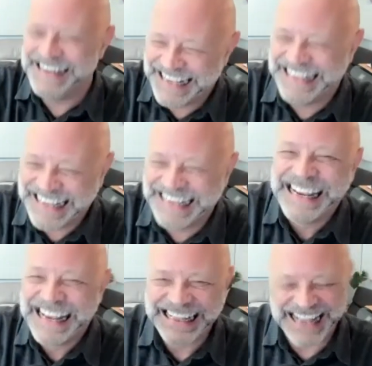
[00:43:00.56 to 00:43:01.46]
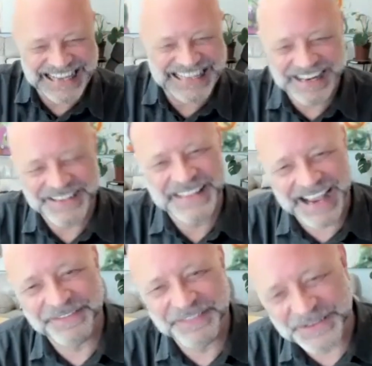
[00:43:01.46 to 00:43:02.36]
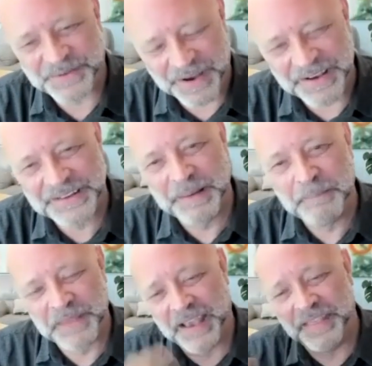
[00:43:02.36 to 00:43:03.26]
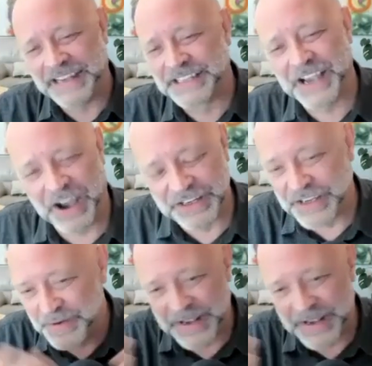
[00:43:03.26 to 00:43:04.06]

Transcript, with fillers: that sounds, that feels right. And that's kind, so